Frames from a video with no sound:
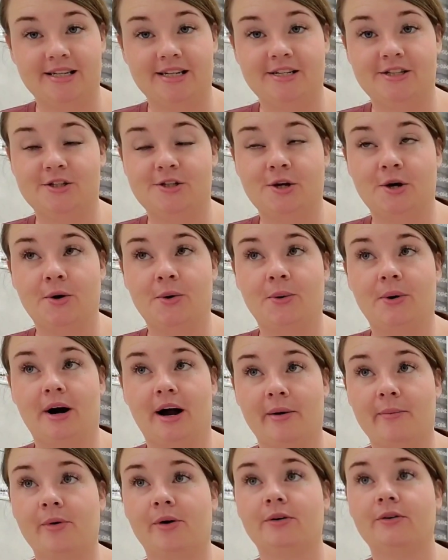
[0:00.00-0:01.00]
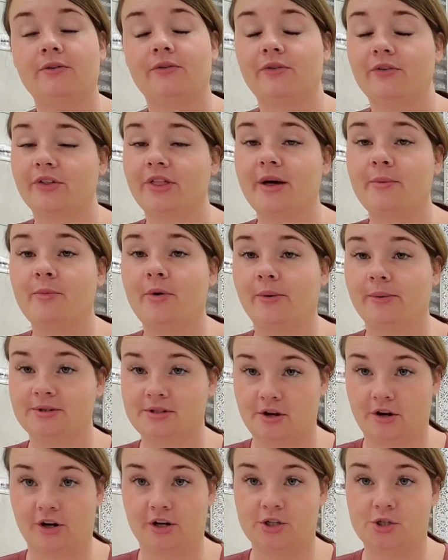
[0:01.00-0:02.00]
And so I modeled for them what was
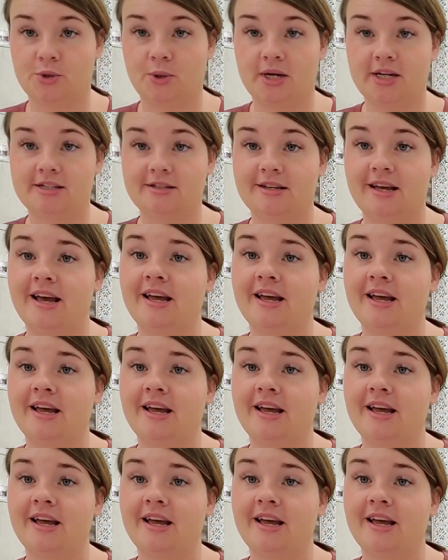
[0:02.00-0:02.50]
a good choice,